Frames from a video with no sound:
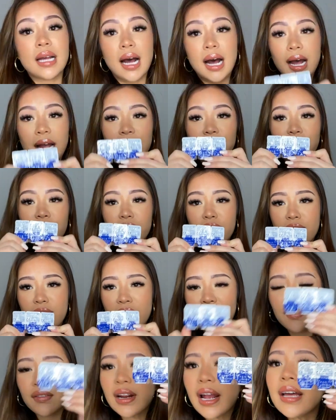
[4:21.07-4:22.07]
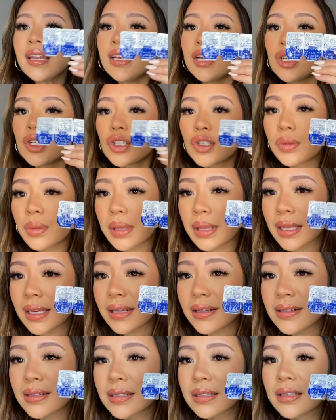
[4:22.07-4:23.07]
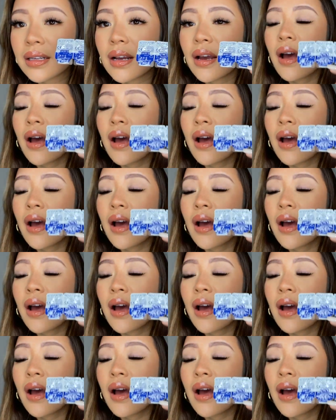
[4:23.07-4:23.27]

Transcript: I've never had issues with these.